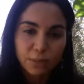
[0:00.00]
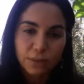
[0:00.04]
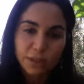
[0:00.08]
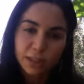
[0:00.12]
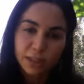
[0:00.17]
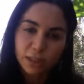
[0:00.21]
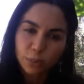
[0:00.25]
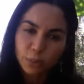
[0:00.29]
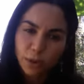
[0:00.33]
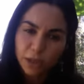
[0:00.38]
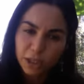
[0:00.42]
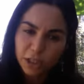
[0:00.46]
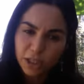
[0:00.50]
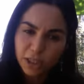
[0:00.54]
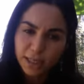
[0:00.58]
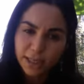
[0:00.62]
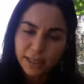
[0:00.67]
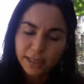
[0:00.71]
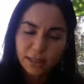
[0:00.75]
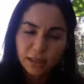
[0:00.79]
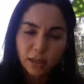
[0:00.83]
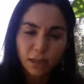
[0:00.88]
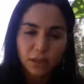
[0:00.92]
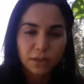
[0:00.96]
but
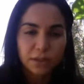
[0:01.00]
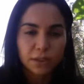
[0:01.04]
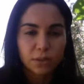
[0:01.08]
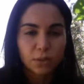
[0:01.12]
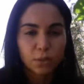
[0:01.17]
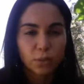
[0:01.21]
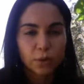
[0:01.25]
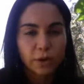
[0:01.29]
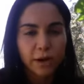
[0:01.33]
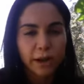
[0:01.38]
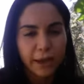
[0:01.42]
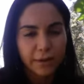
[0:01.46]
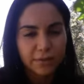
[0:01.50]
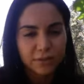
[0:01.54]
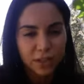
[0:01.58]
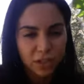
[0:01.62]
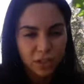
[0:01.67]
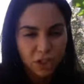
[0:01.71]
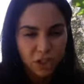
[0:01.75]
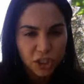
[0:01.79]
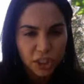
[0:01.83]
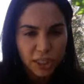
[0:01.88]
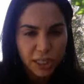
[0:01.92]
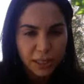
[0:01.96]
especially in London, where I have
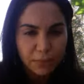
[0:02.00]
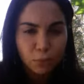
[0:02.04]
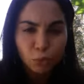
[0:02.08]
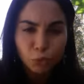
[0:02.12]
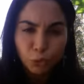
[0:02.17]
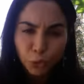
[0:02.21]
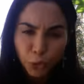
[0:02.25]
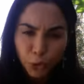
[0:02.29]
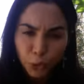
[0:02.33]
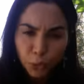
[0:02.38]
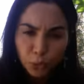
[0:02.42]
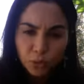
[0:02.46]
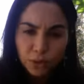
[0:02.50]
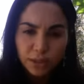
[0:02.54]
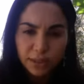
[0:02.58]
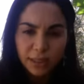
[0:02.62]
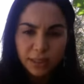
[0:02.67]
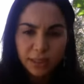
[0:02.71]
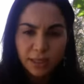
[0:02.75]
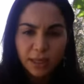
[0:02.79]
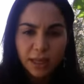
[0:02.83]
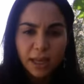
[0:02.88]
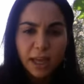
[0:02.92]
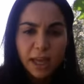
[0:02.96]
such deep roots
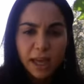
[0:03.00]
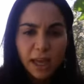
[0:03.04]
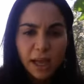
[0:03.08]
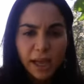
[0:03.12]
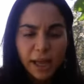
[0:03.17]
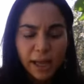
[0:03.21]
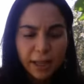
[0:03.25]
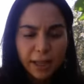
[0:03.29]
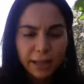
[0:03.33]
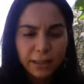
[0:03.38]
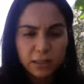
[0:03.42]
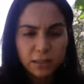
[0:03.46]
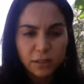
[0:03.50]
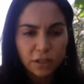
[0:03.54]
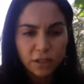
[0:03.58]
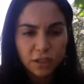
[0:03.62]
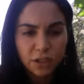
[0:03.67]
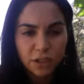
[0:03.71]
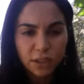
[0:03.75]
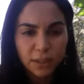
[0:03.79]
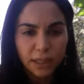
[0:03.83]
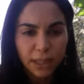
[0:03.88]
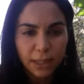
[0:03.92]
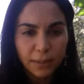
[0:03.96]
and
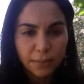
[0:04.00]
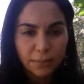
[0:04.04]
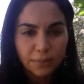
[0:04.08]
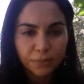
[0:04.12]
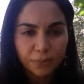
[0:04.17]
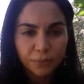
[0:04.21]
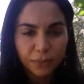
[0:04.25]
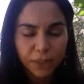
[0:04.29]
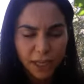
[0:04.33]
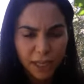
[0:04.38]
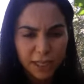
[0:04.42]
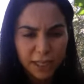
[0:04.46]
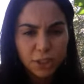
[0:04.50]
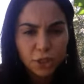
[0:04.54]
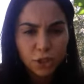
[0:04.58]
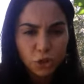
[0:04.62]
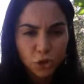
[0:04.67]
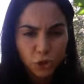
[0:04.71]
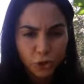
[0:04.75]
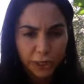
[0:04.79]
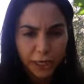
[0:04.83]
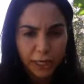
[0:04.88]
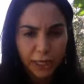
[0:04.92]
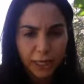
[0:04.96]
such deep
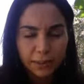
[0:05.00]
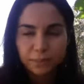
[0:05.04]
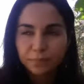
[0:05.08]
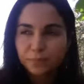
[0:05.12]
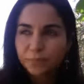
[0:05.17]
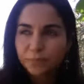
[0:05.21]
history,